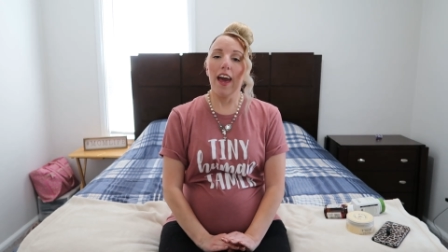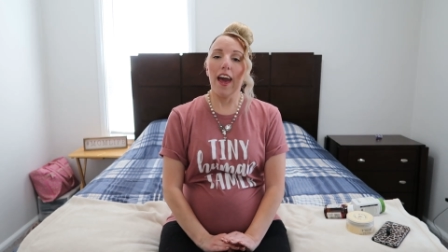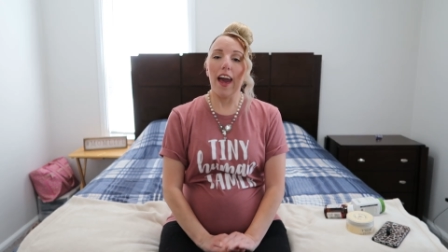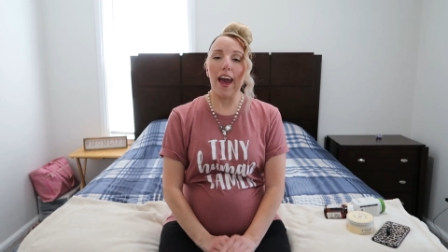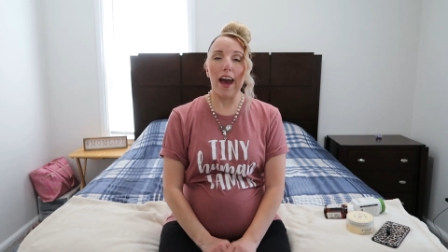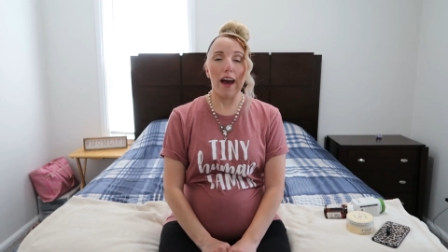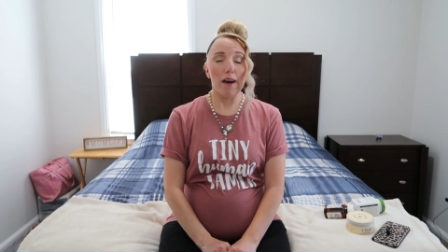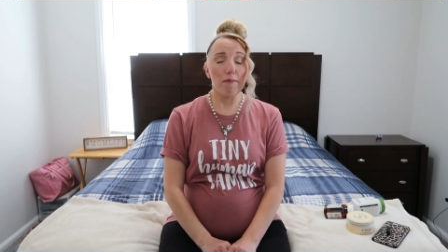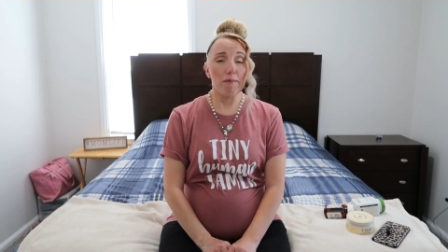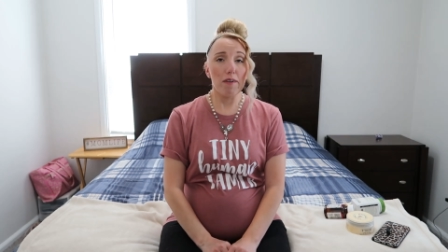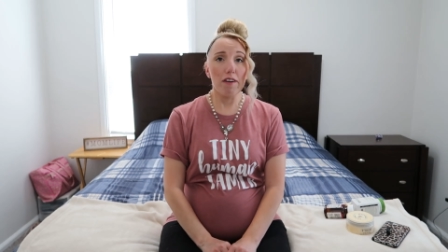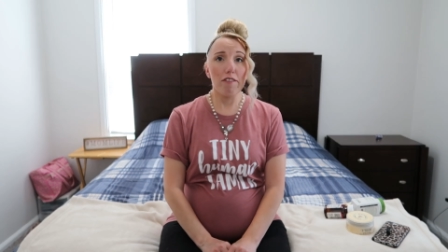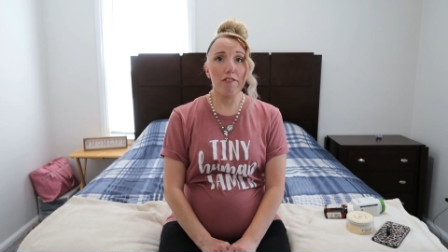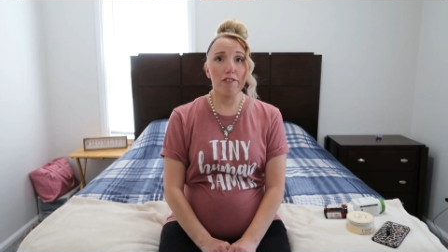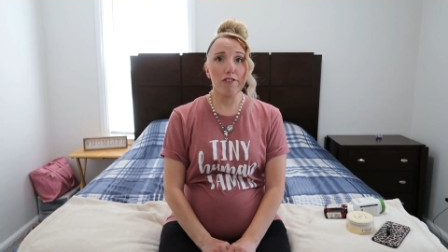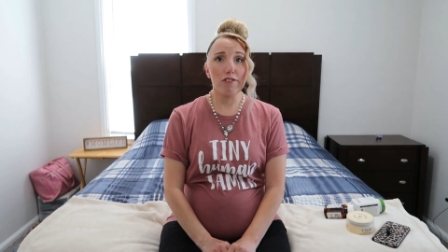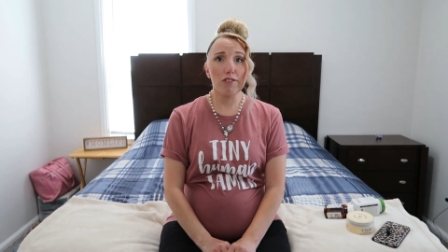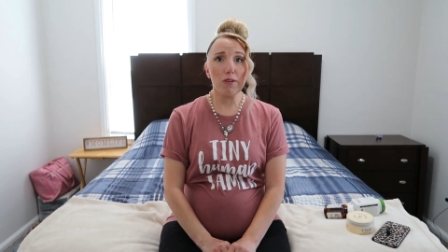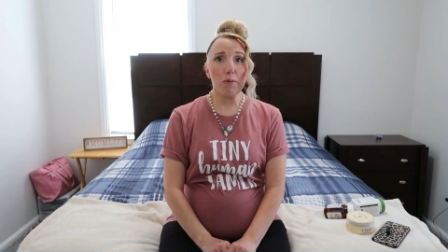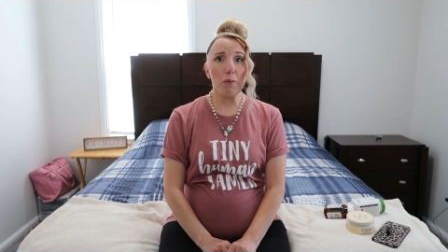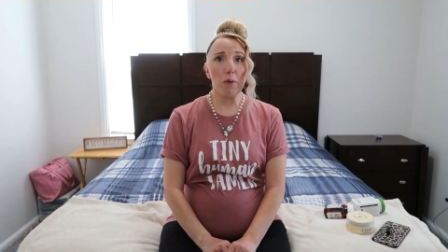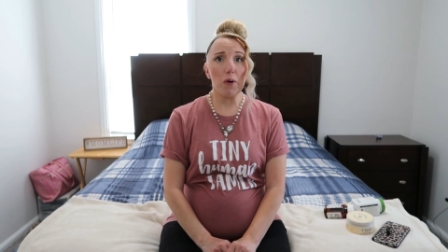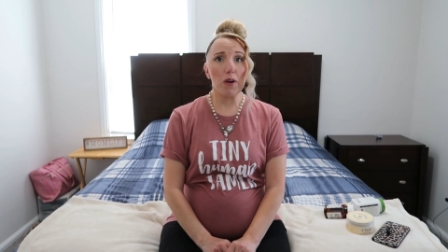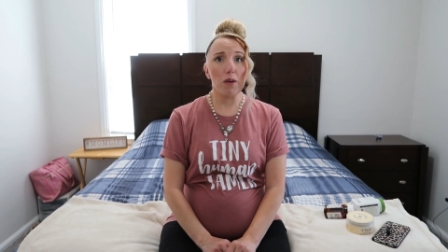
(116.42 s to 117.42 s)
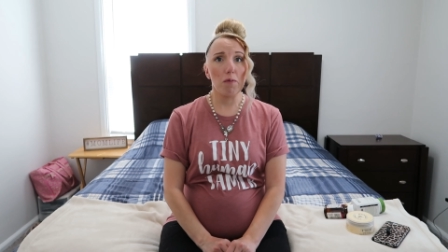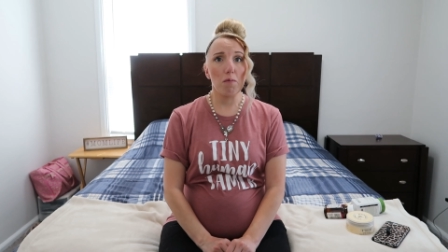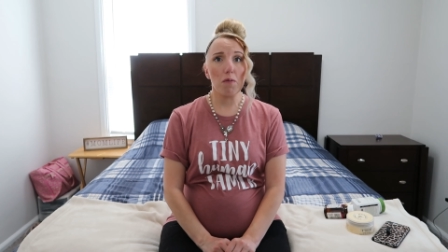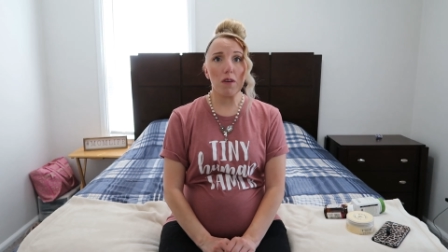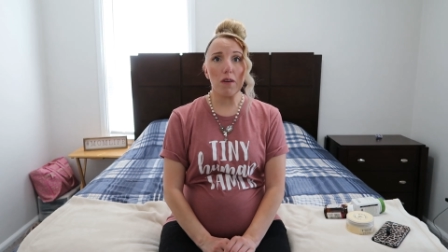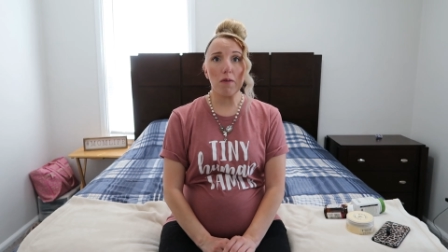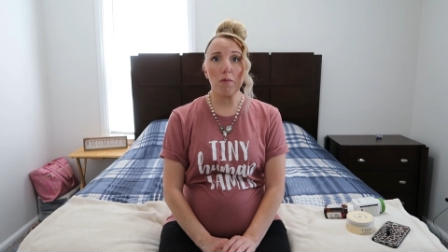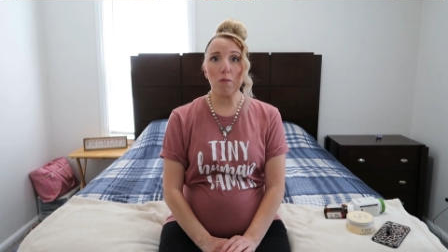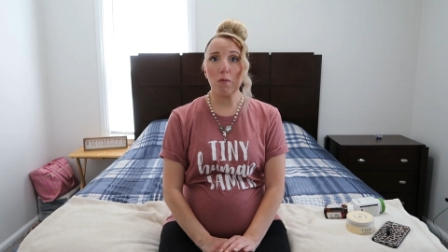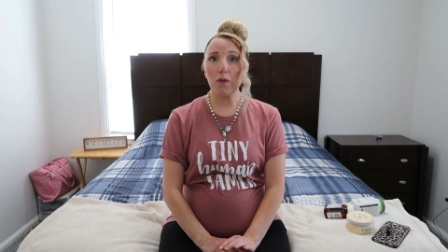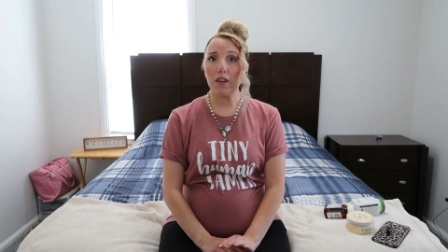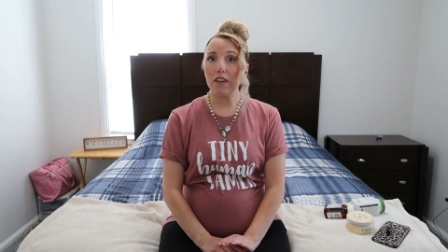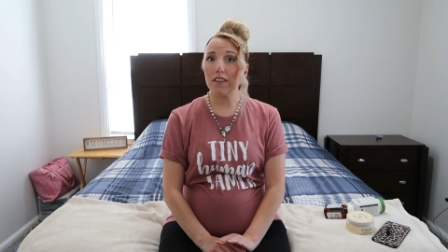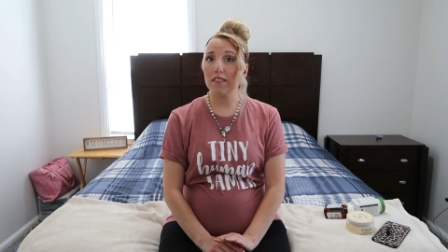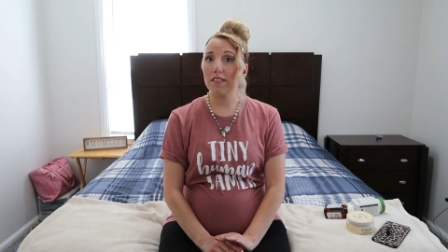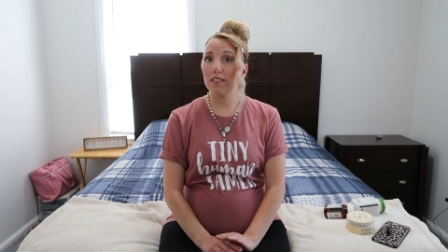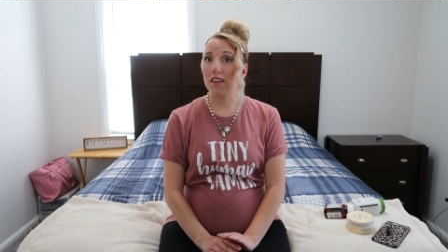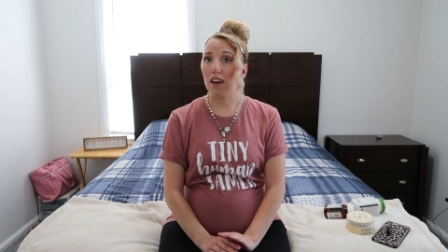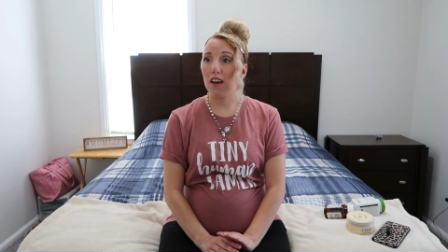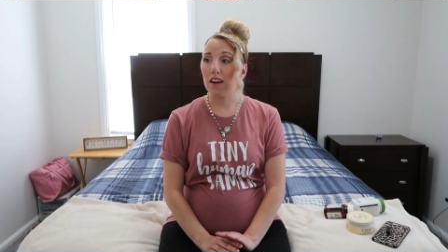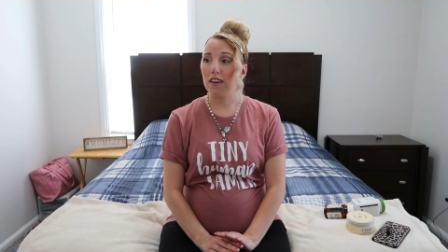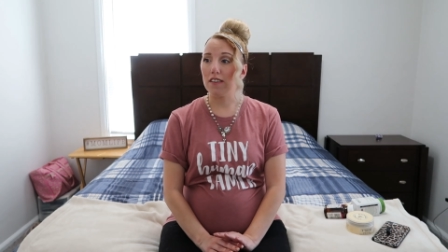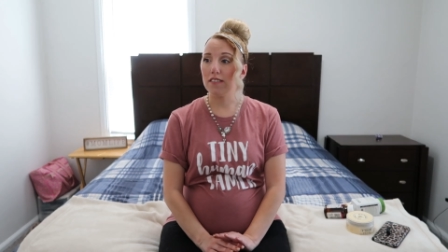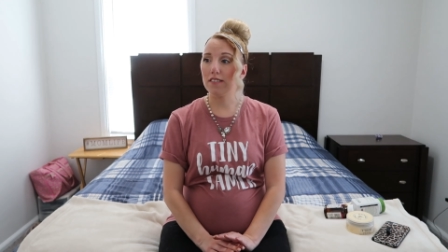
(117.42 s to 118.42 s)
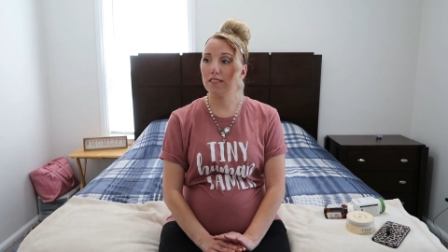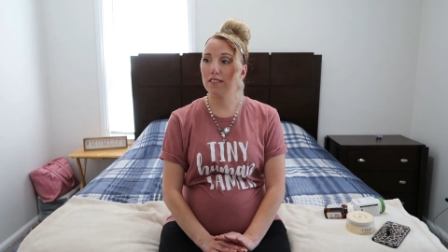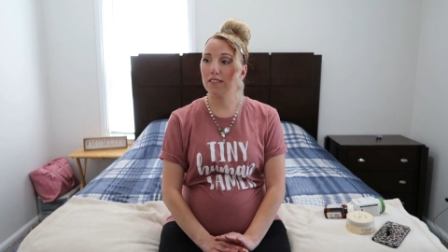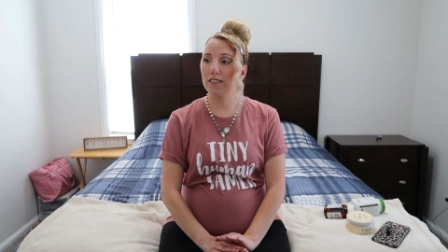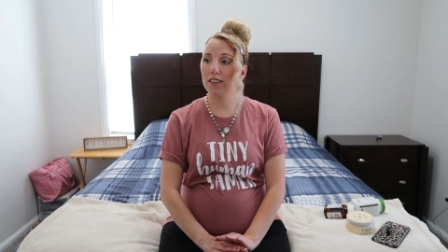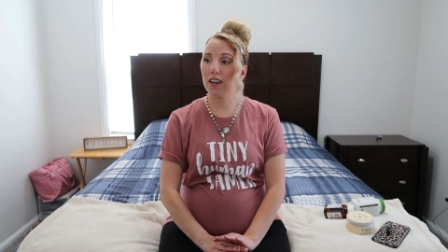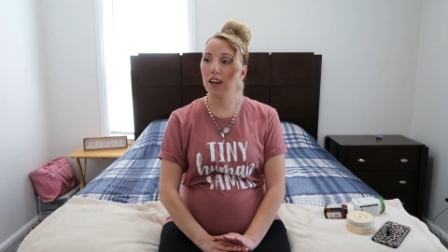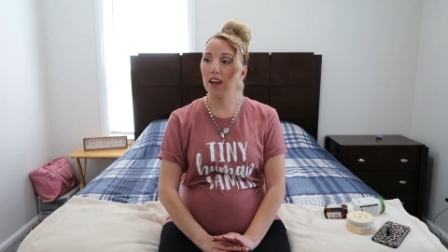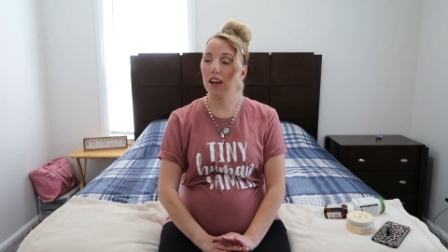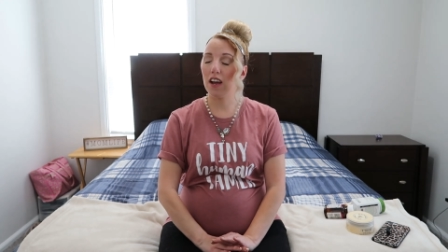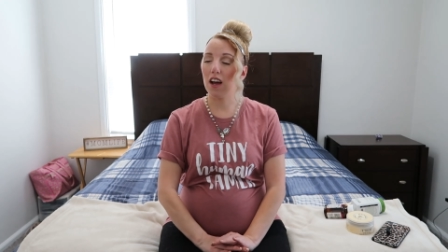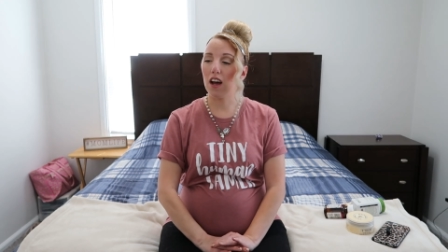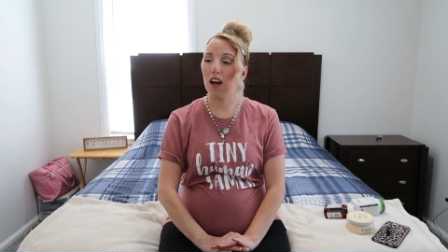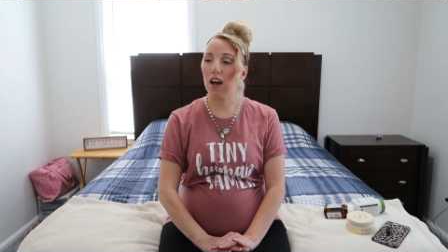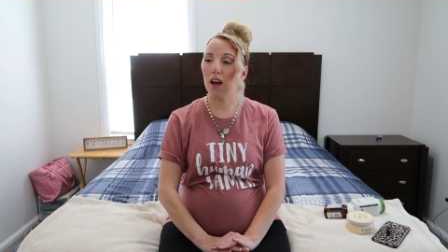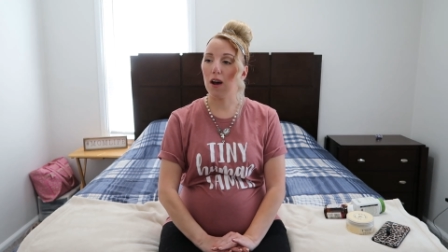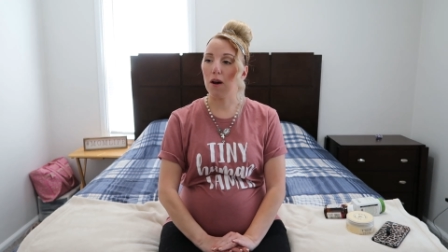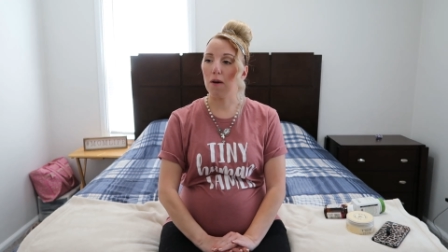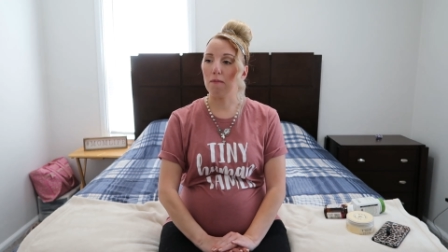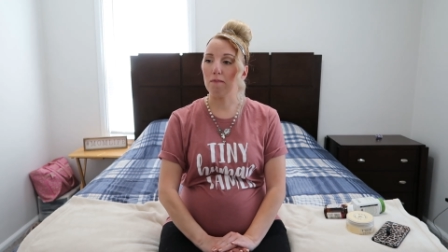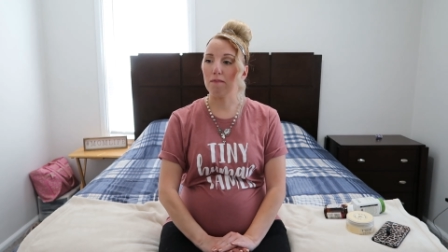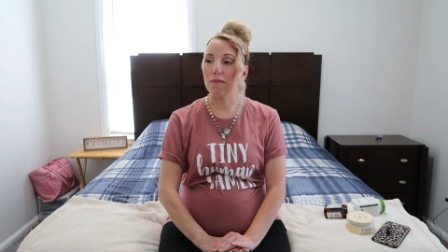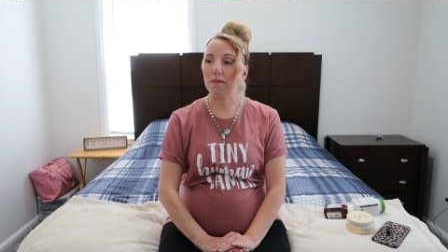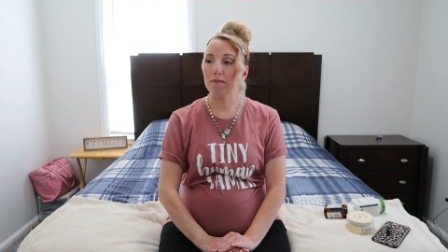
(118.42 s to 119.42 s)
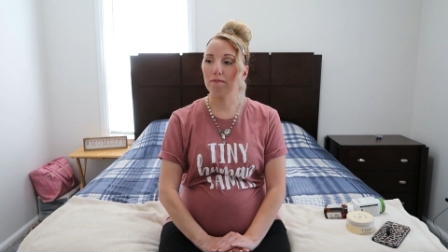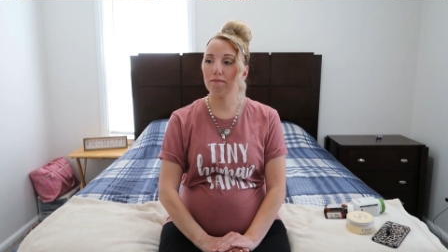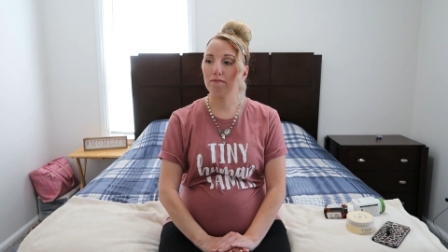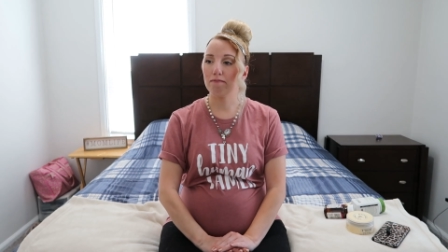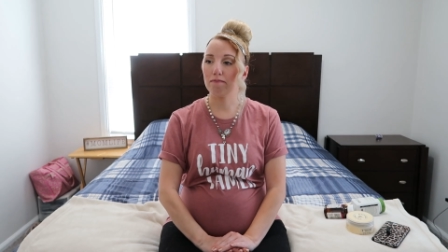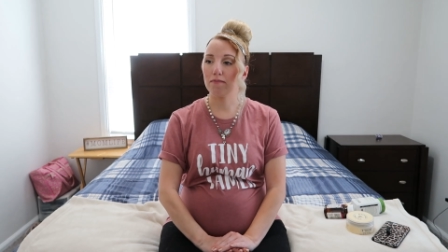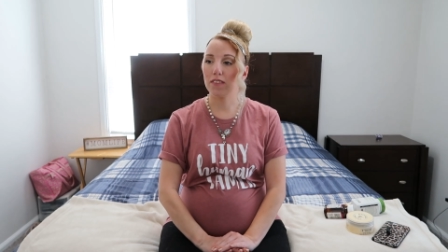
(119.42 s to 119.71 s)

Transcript: at my first appointment, we discussed um,